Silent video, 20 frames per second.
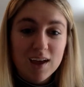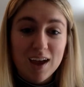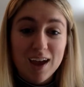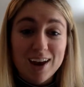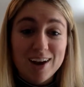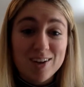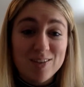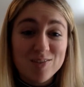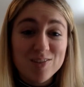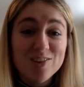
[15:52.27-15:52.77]

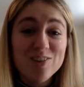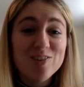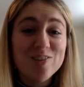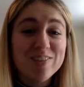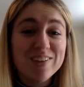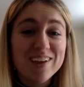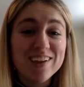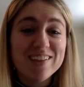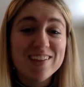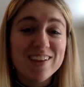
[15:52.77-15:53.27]
And if you
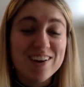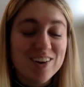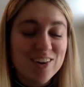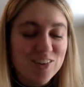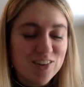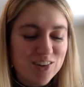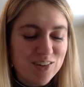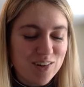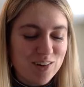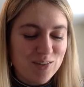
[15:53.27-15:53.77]
think that
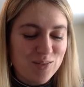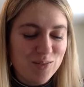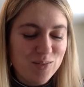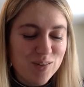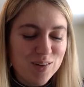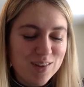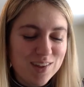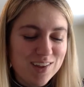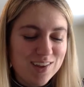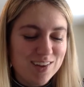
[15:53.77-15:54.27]
you're doing a
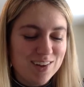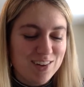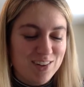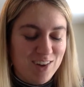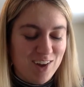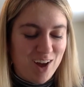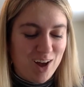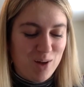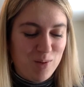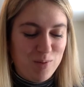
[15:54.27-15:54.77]
really good
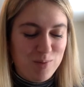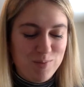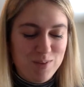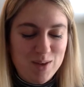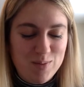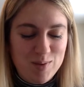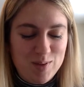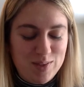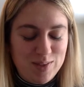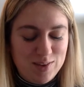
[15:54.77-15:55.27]
job and
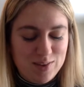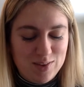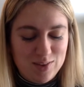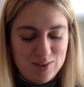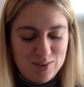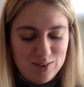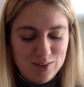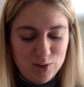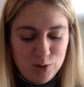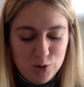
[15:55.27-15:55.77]
maybe this
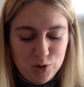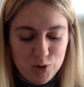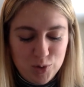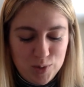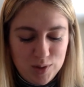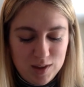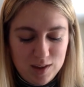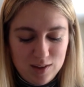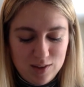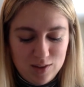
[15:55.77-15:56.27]
is a little too
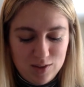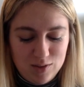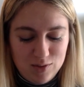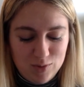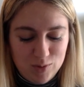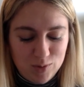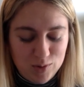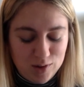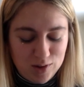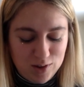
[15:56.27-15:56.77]
easy
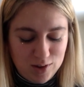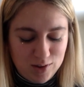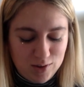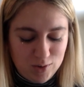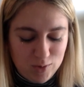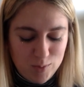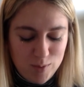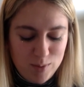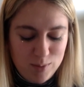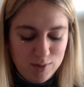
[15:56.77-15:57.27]
for
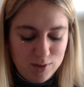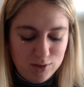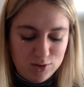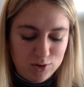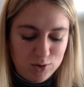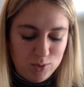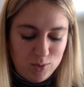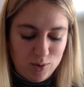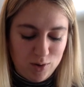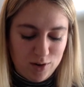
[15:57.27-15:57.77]
you, maybe it's
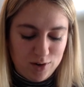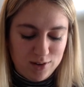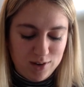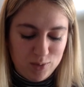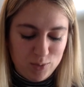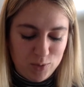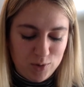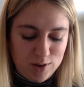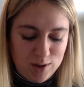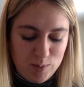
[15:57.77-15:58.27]
too hard, and
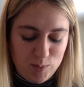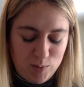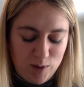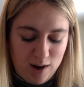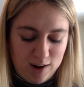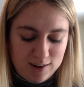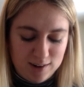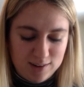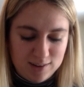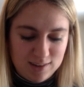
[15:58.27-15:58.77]
then we'll keep
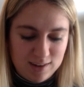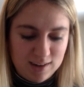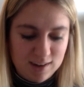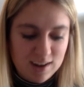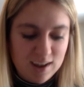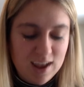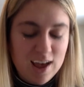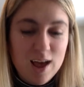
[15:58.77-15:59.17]
practicing.